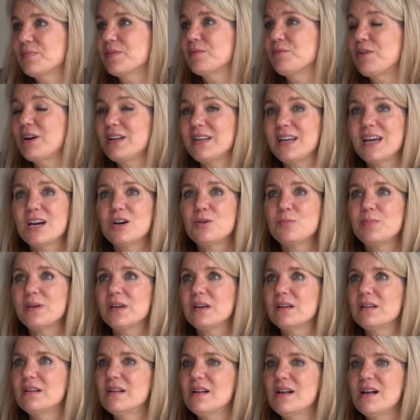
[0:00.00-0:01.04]
Right now,
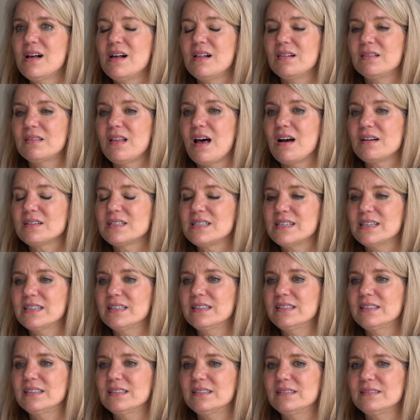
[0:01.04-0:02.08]
being locked
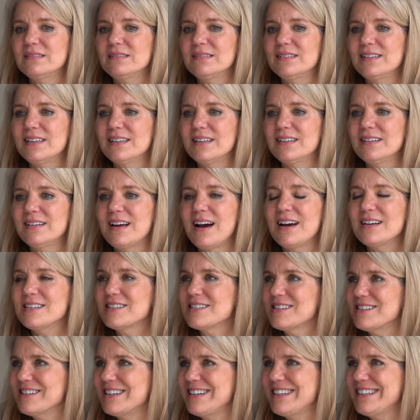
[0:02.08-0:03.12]
in and
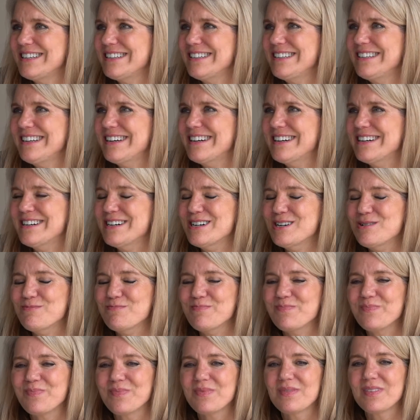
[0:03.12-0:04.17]
isolated,
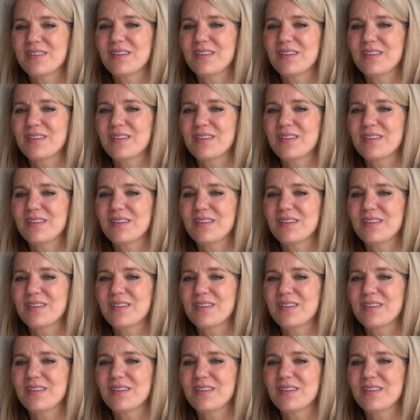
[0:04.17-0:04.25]
man,